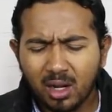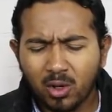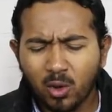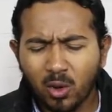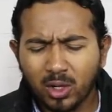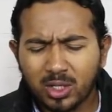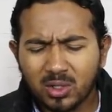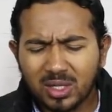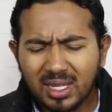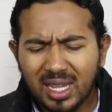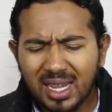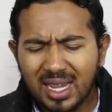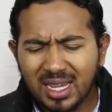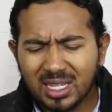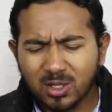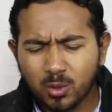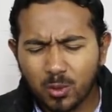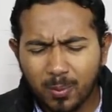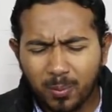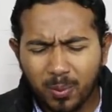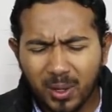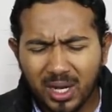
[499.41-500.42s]
Lord, today
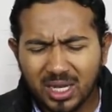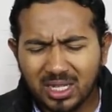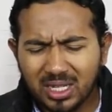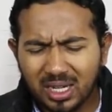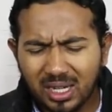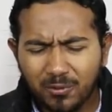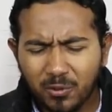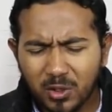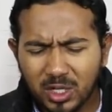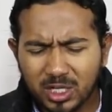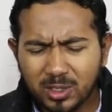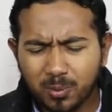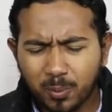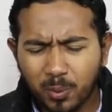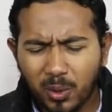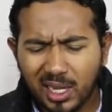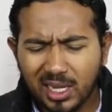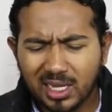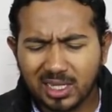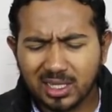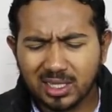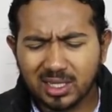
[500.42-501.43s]
as we pray deliverance
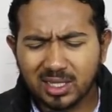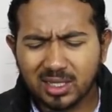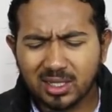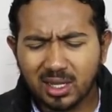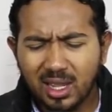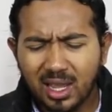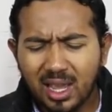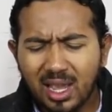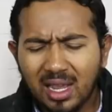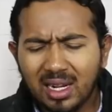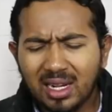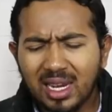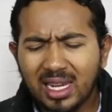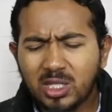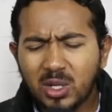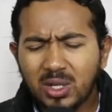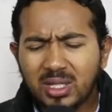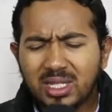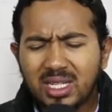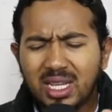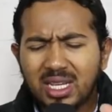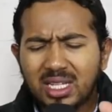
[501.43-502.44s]
prayers, let
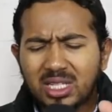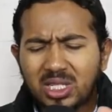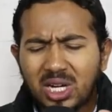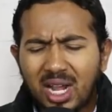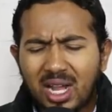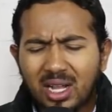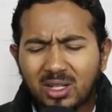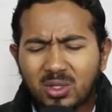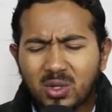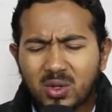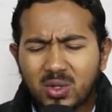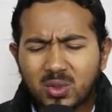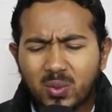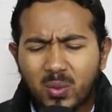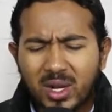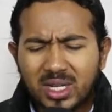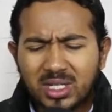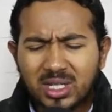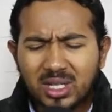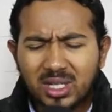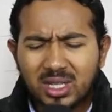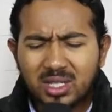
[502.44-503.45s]
your dear child who's
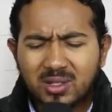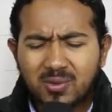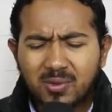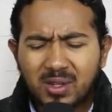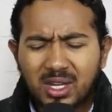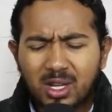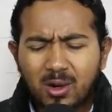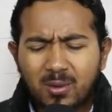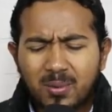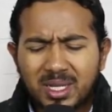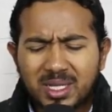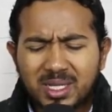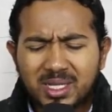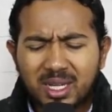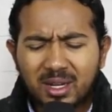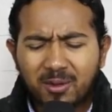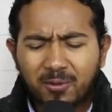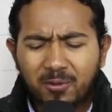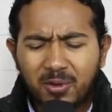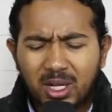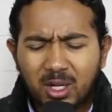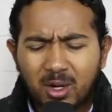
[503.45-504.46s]
watching this video be
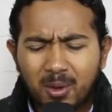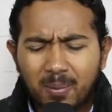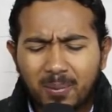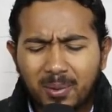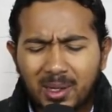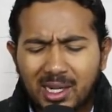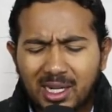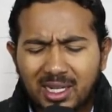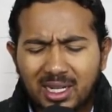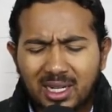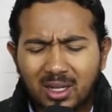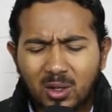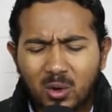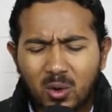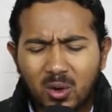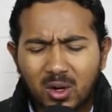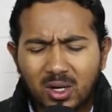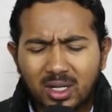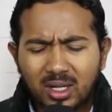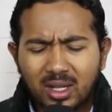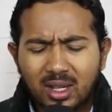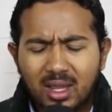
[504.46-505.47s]
set free completely,
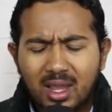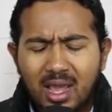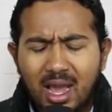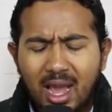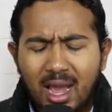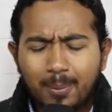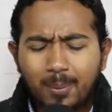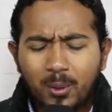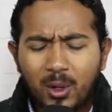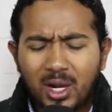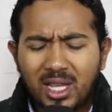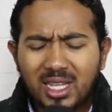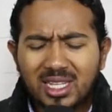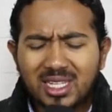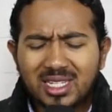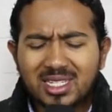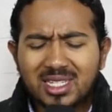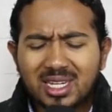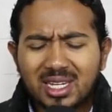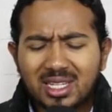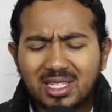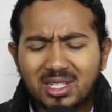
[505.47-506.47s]
Lord. I pray
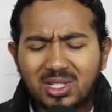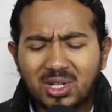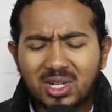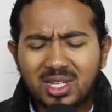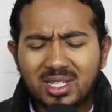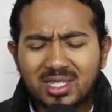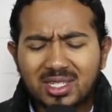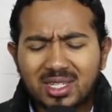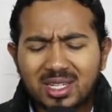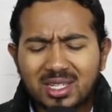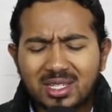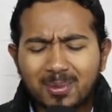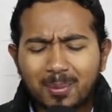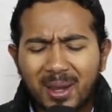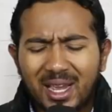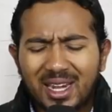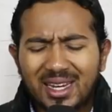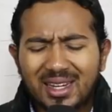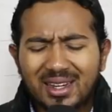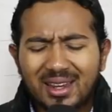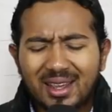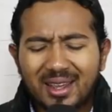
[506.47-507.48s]
this in Jesus'
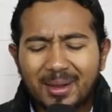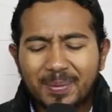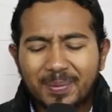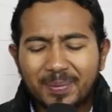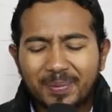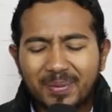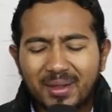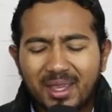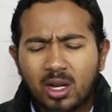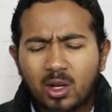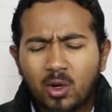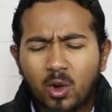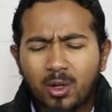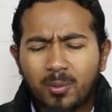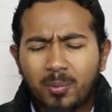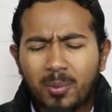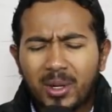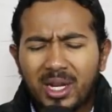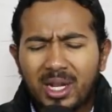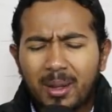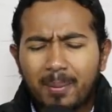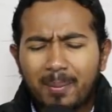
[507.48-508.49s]
mighty name. Lord,
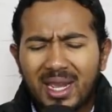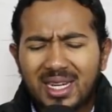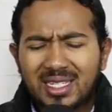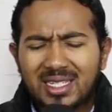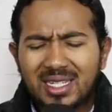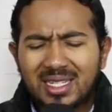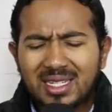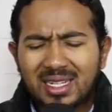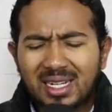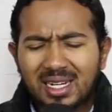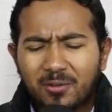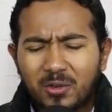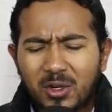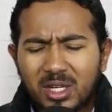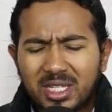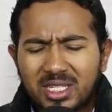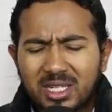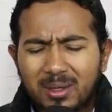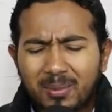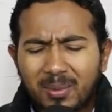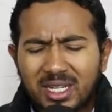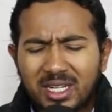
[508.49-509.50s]
bring a mighty
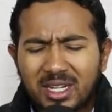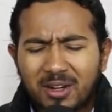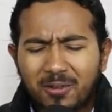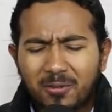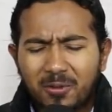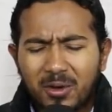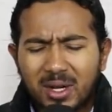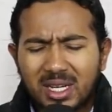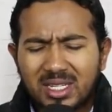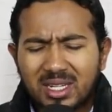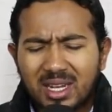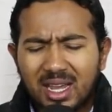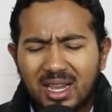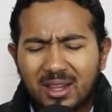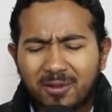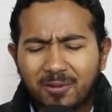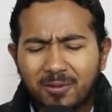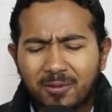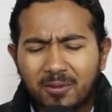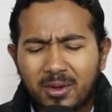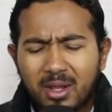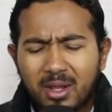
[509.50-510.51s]
deliverance in my dear friend's
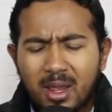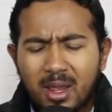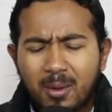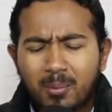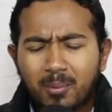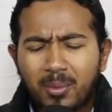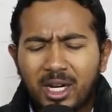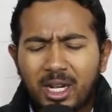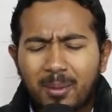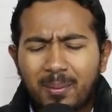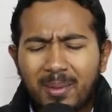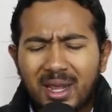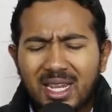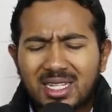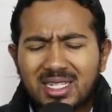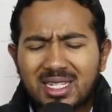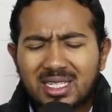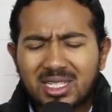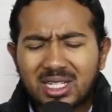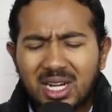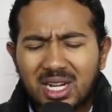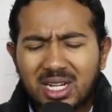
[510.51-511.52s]
life. Bring a
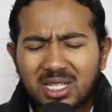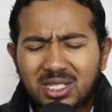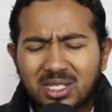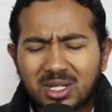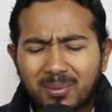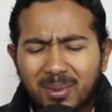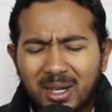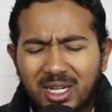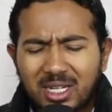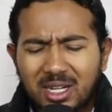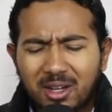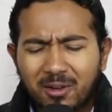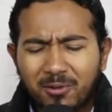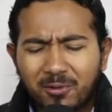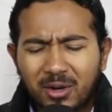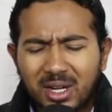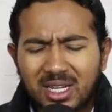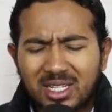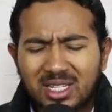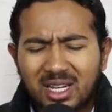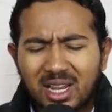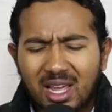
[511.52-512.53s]
mighty change in my dear
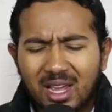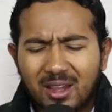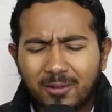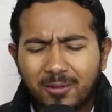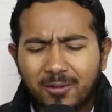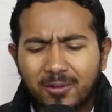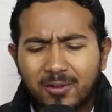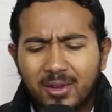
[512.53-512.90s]
friend's life.